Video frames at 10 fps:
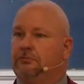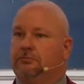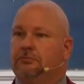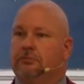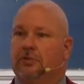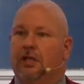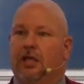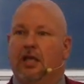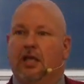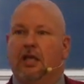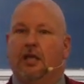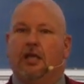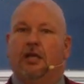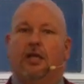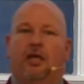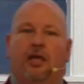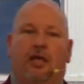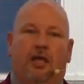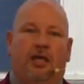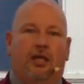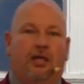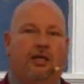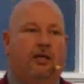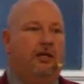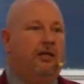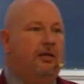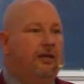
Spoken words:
Nothing is said.